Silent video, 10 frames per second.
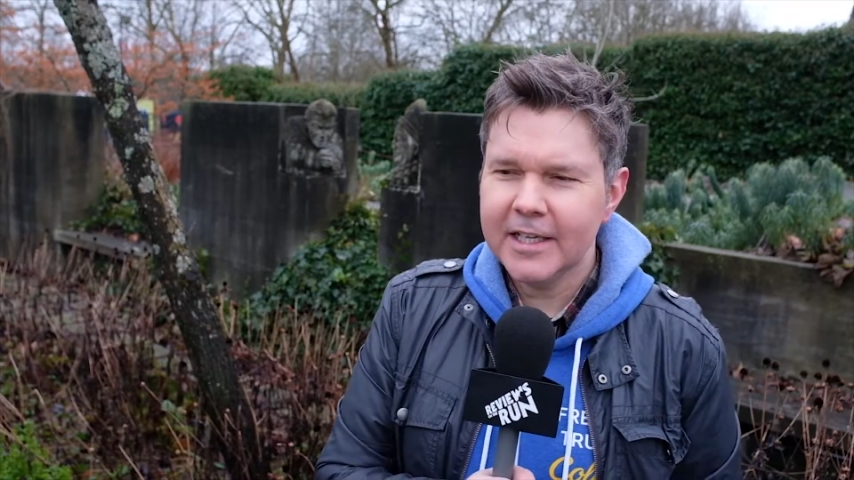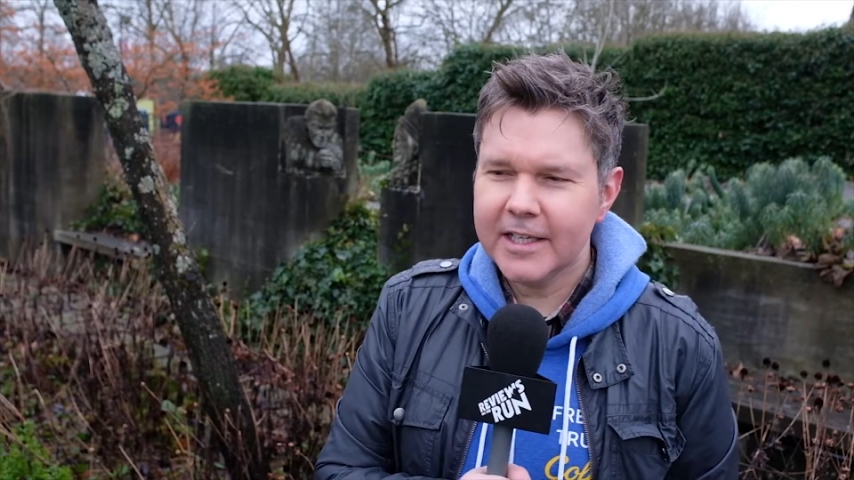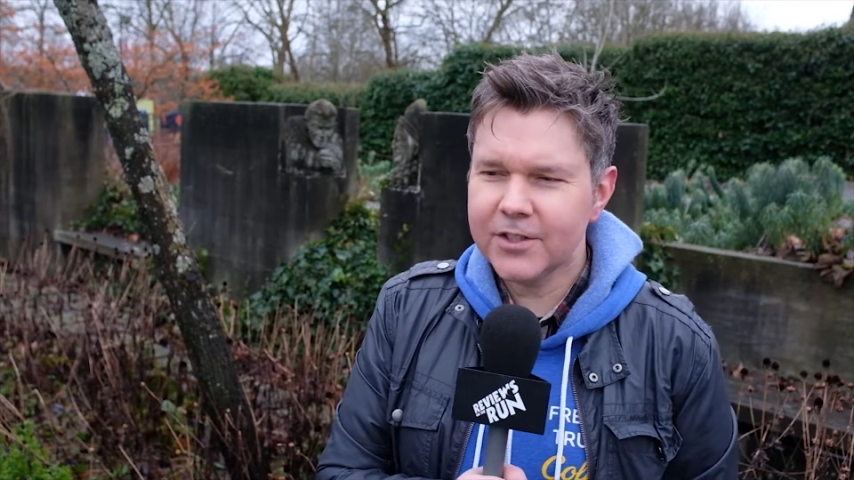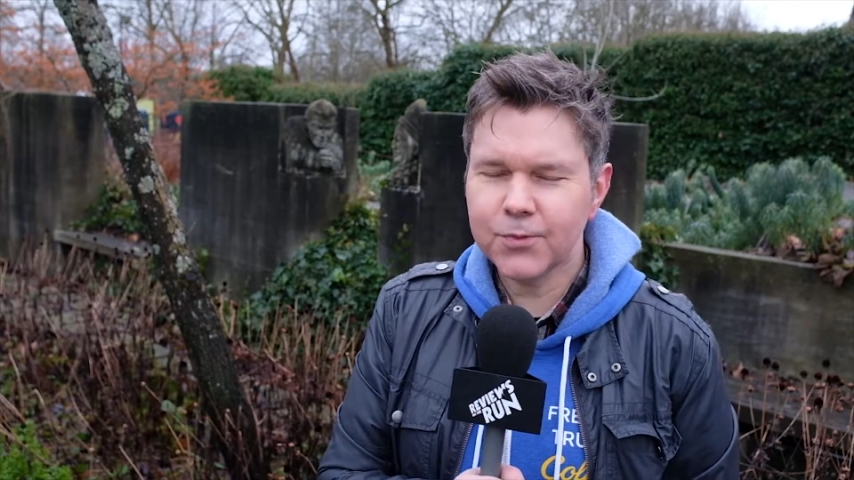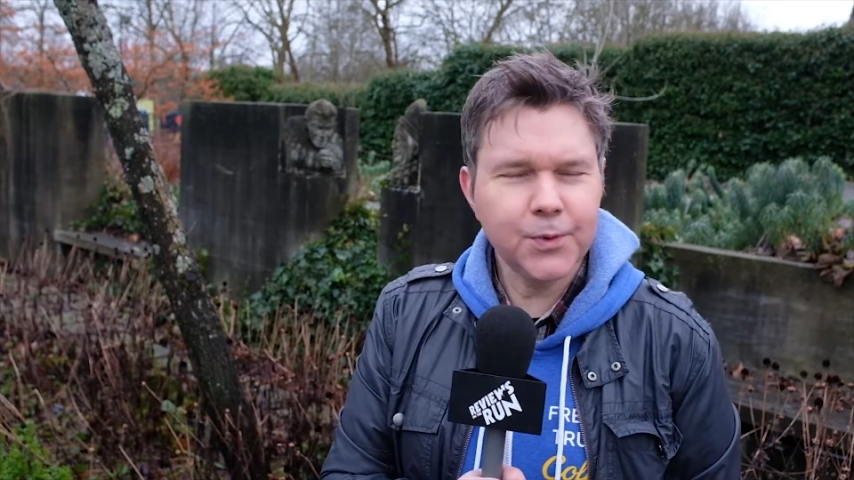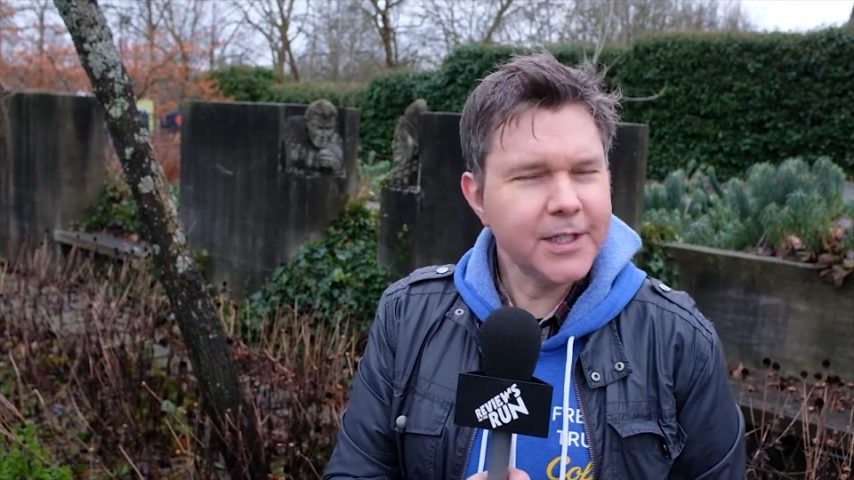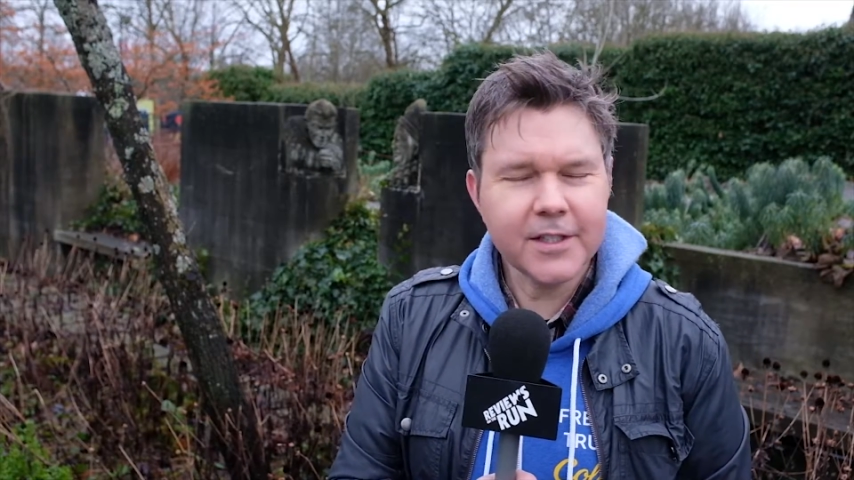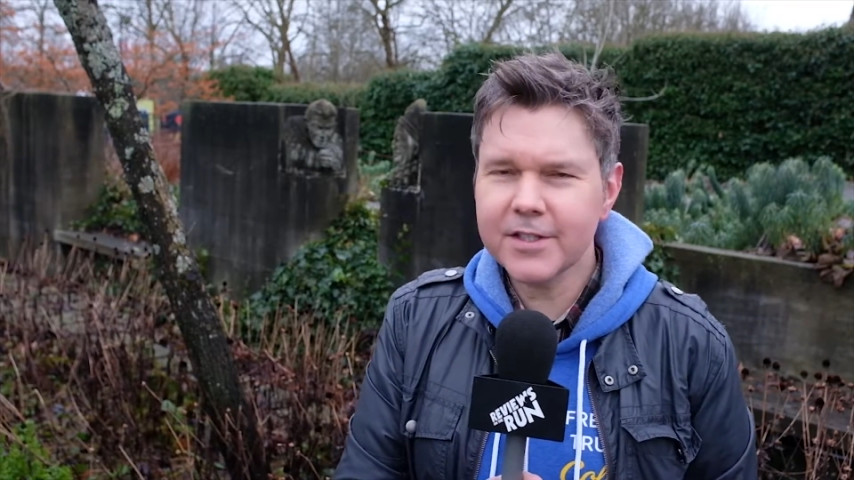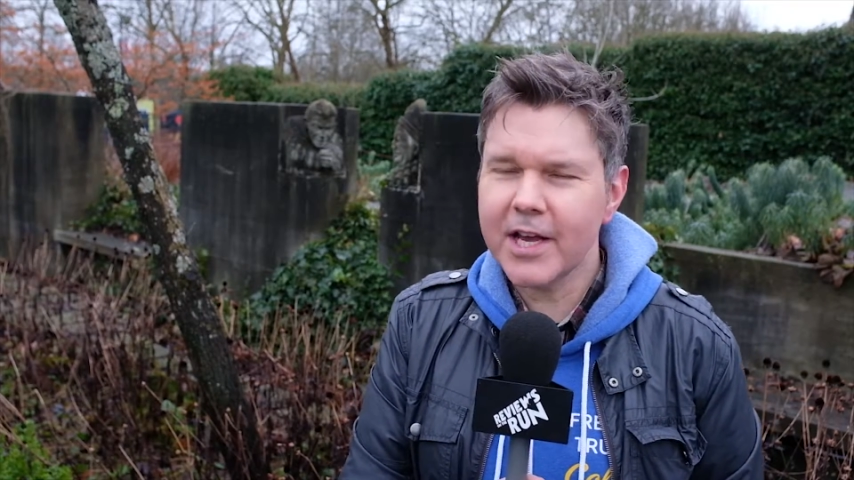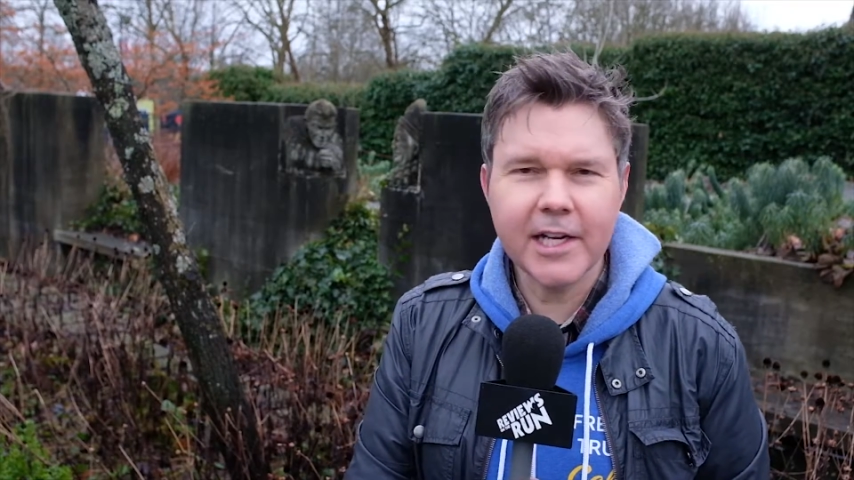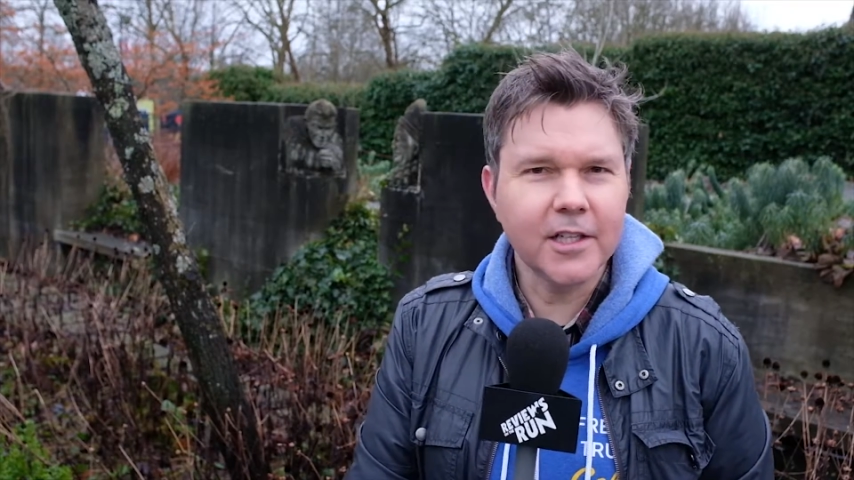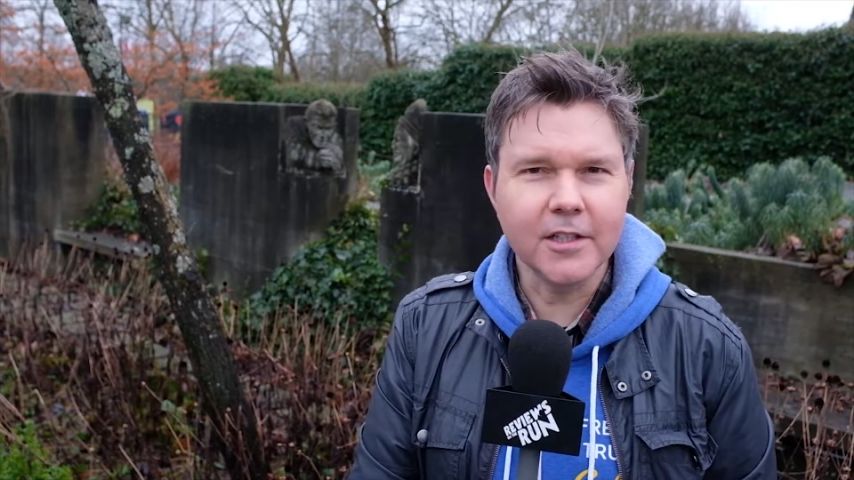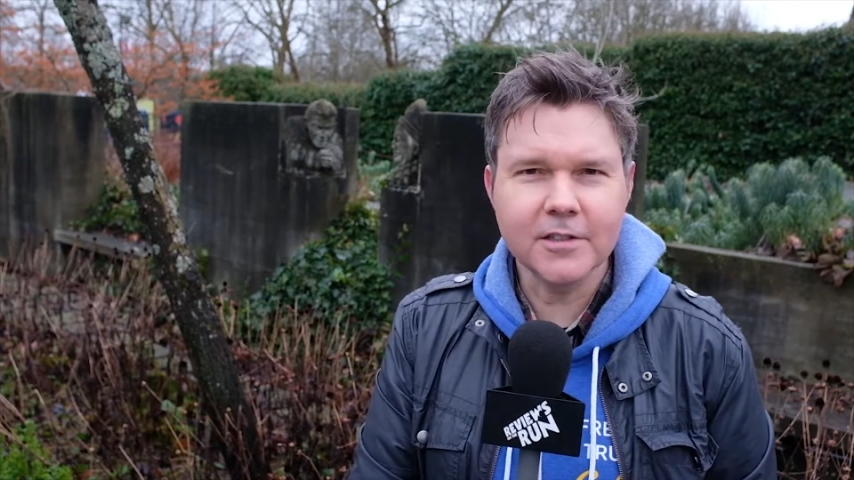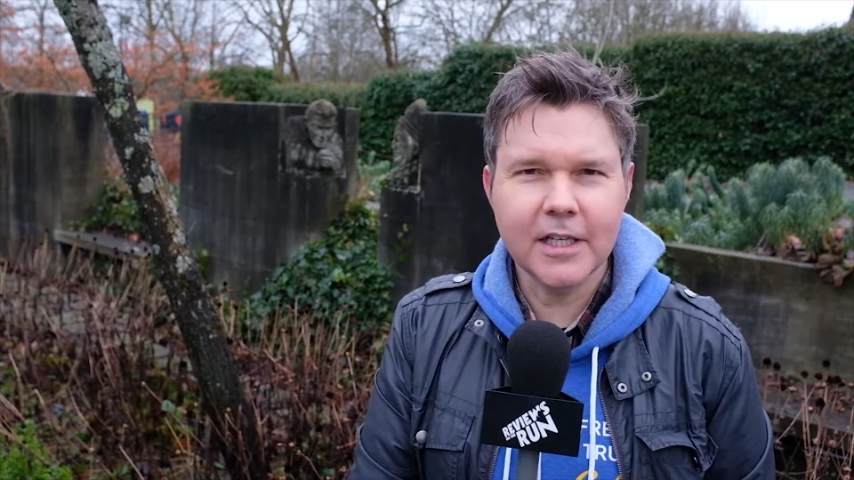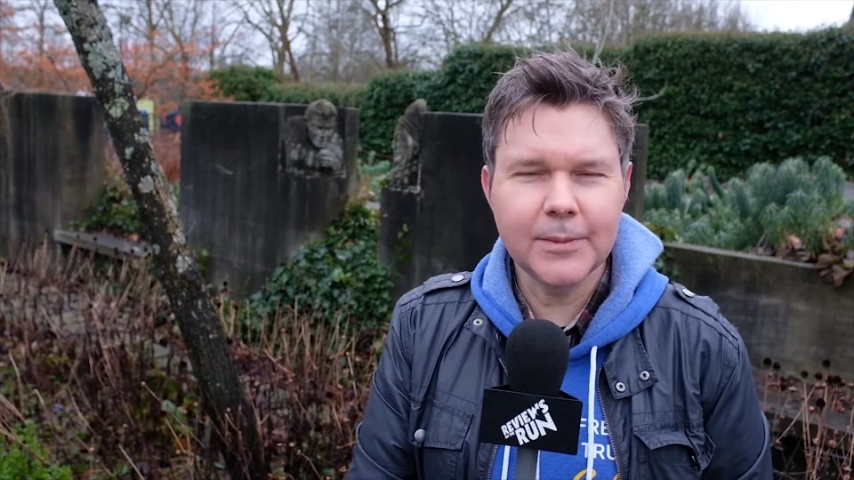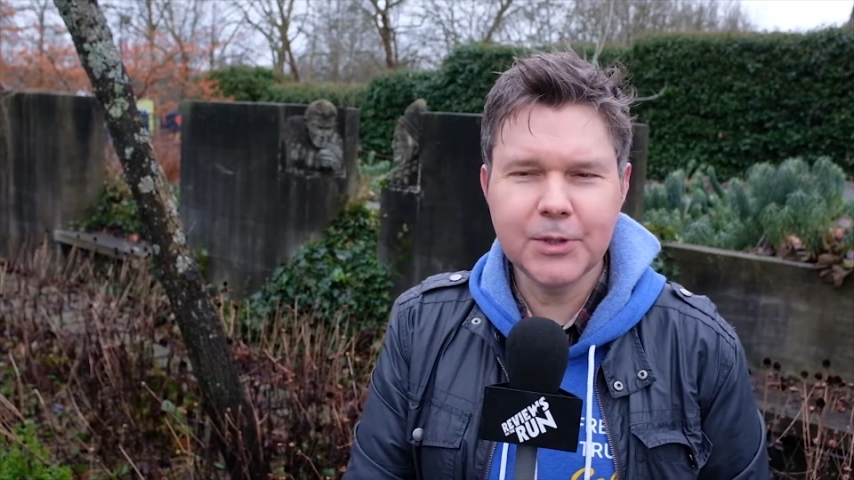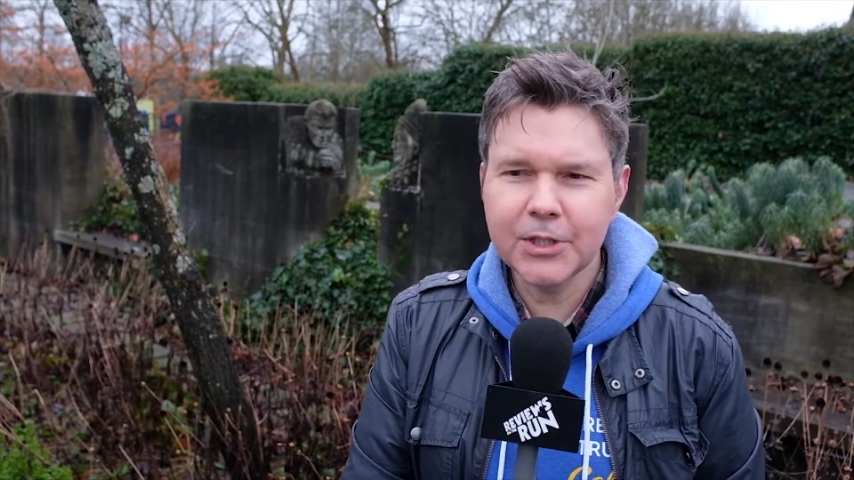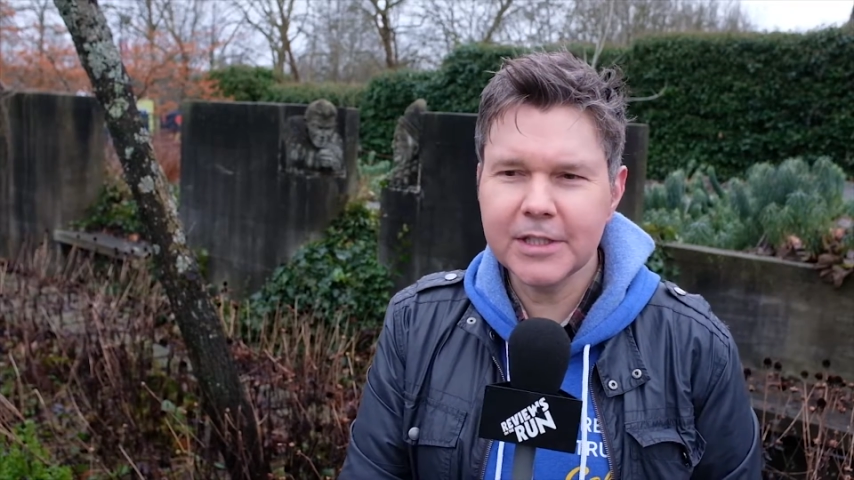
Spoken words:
It's weird as hell. I mean,